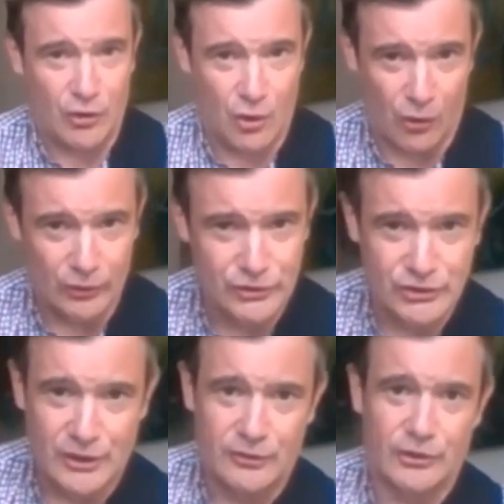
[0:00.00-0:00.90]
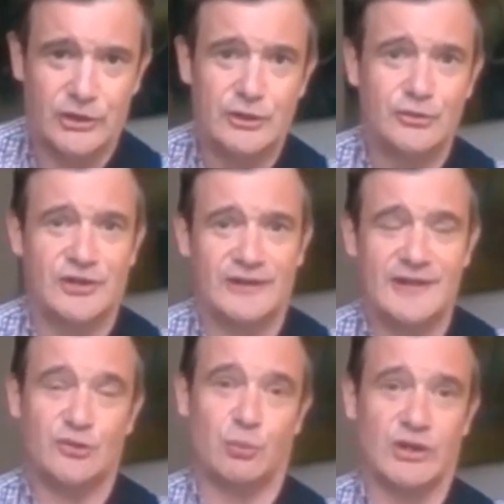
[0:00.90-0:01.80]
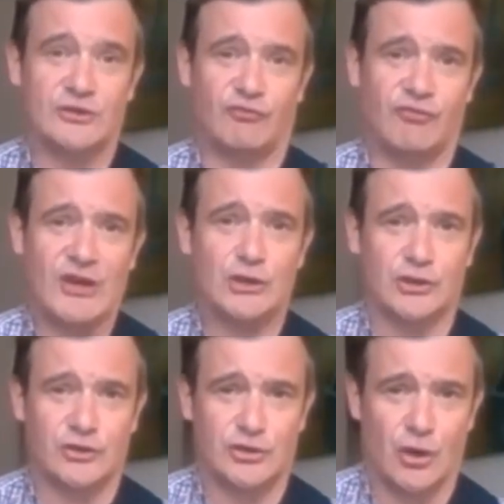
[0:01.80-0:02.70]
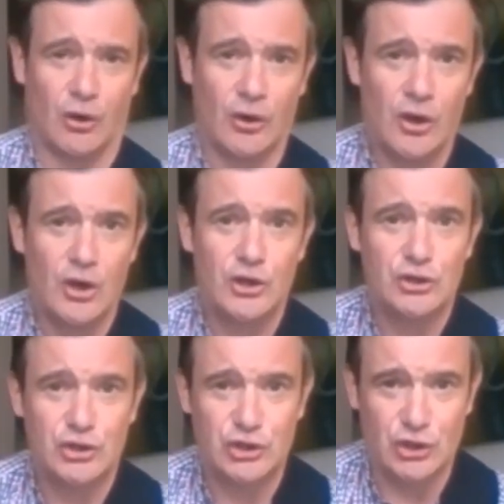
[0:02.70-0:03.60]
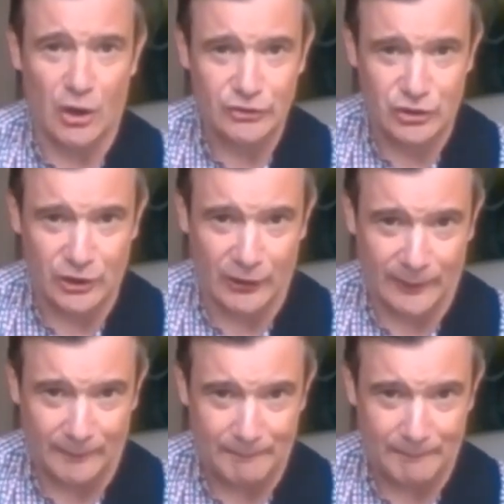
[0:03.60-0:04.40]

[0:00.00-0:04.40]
chords that are used in this week's featured song, Shotgun.